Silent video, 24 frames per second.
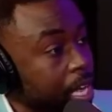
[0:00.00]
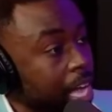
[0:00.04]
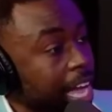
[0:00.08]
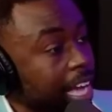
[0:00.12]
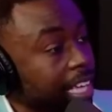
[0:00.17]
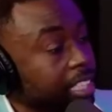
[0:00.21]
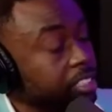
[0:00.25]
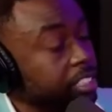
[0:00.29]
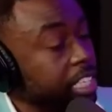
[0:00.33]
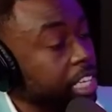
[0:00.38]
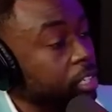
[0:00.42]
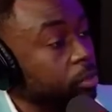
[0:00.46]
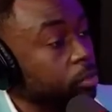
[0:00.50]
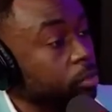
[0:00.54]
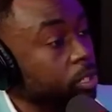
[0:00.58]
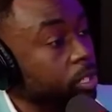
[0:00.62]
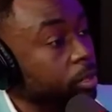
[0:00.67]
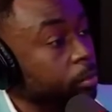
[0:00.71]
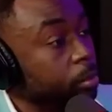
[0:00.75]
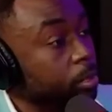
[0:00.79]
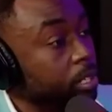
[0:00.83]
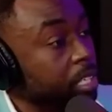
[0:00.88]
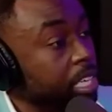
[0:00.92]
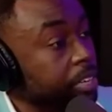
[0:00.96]
I
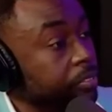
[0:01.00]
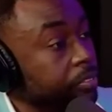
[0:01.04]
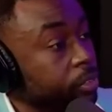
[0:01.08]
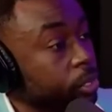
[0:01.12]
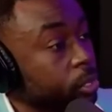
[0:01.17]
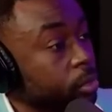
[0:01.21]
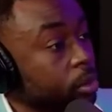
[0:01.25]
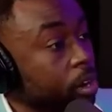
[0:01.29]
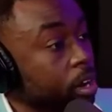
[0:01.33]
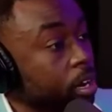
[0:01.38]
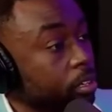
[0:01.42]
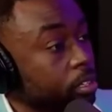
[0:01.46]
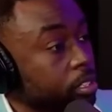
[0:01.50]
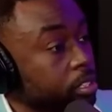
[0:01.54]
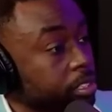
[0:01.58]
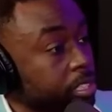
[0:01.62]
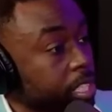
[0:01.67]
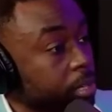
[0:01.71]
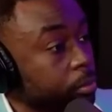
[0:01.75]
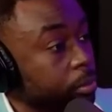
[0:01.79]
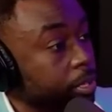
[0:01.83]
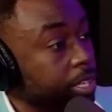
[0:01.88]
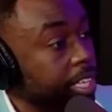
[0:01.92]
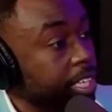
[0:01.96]
genuinely believe you
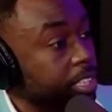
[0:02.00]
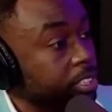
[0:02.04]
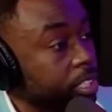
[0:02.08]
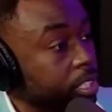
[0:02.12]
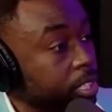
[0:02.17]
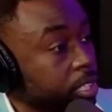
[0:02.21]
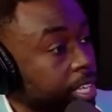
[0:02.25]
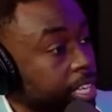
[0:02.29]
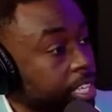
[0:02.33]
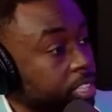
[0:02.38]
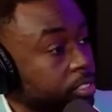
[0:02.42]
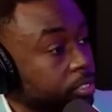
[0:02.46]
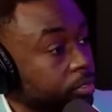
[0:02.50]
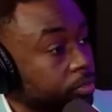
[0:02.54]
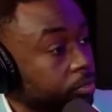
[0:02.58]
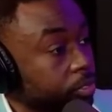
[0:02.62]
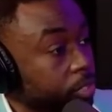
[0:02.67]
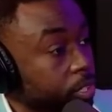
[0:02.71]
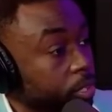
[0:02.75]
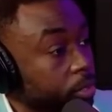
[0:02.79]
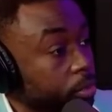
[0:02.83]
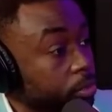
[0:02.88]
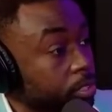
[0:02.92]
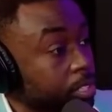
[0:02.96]
understand what gets clicks,
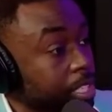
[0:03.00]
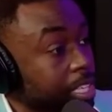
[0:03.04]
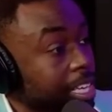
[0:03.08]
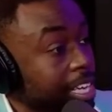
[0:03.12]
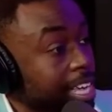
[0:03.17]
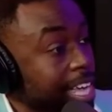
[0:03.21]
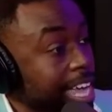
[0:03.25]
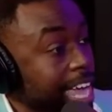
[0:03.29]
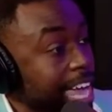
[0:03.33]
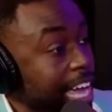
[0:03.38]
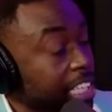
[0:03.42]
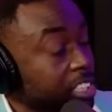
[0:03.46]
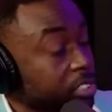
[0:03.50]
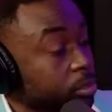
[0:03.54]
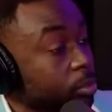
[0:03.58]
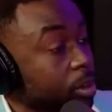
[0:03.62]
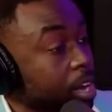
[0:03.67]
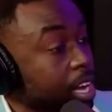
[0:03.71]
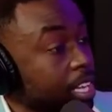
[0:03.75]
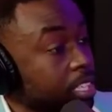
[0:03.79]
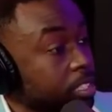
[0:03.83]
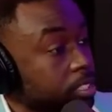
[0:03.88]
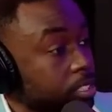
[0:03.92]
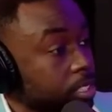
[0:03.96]
views, X,
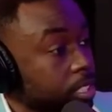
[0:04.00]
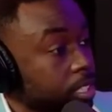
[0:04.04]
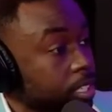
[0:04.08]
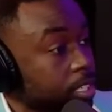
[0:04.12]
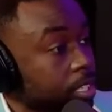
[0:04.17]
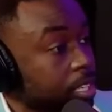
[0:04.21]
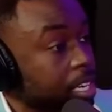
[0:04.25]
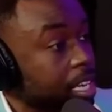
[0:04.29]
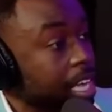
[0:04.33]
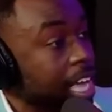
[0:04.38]
Y, and Z.